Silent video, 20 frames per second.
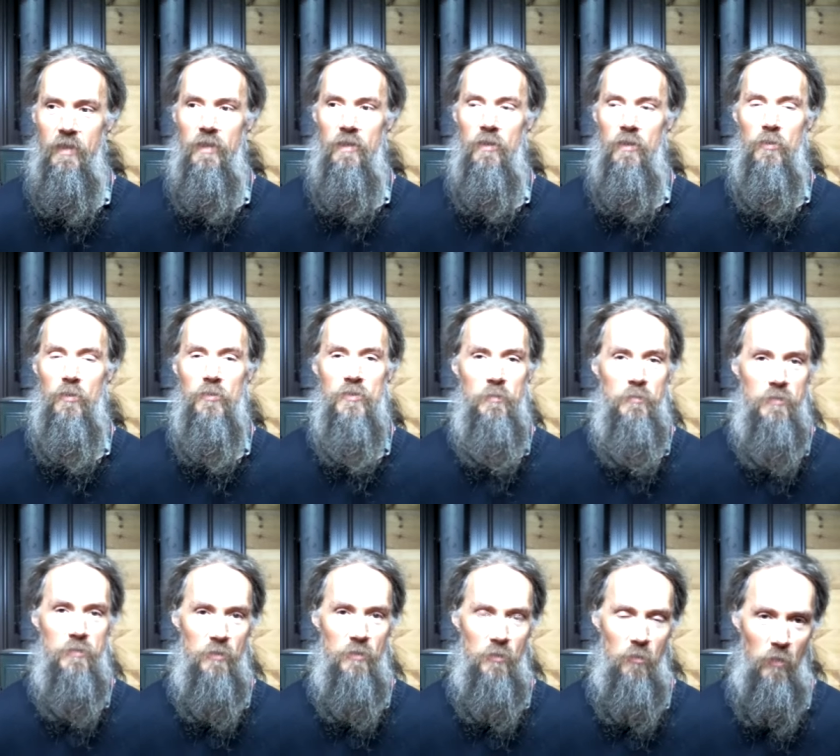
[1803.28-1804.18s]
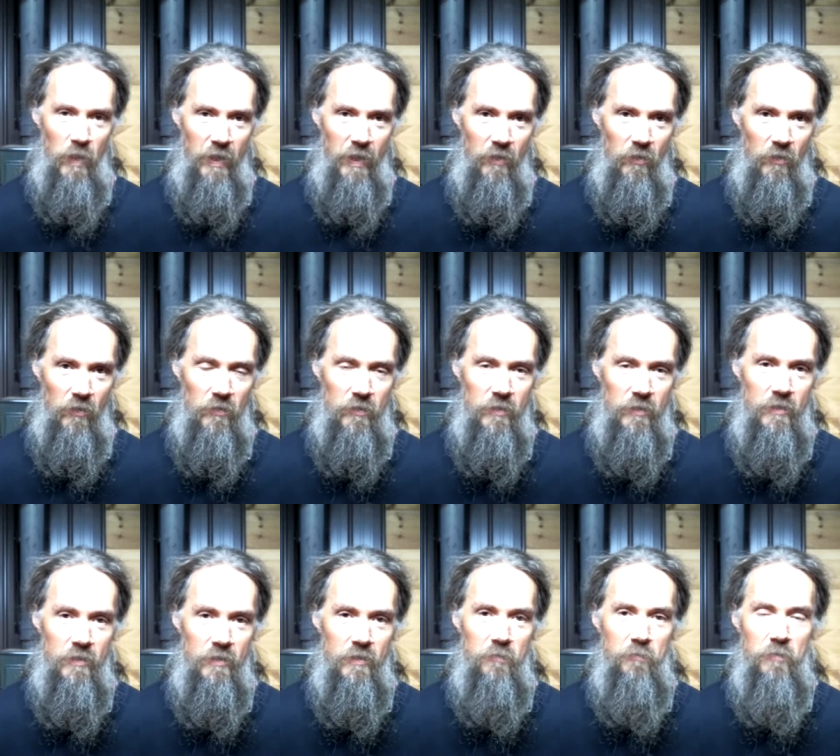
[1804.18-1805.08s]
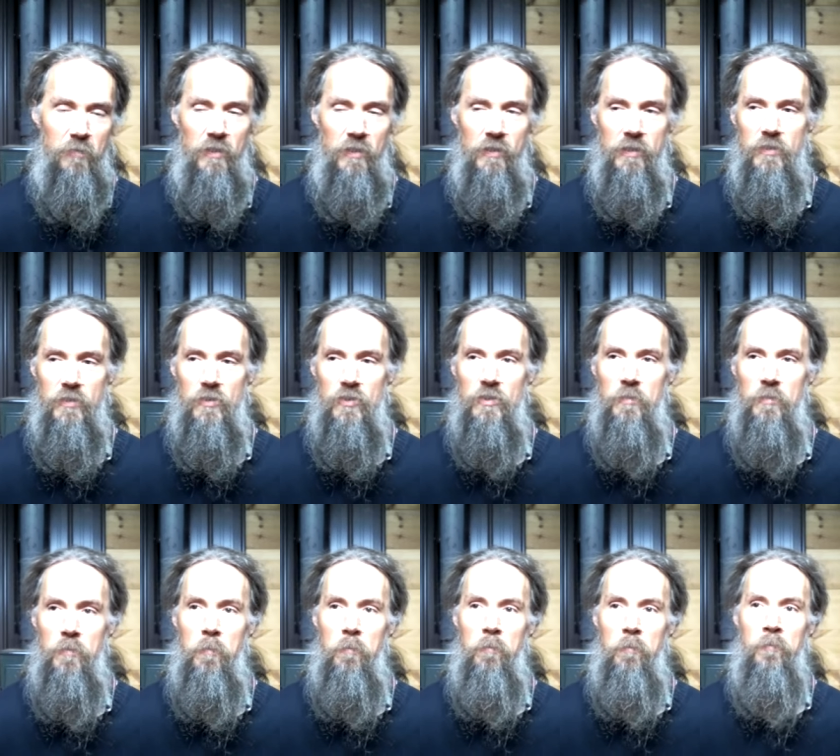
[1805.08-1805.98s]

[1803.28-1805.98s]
he goes up to the well in the village.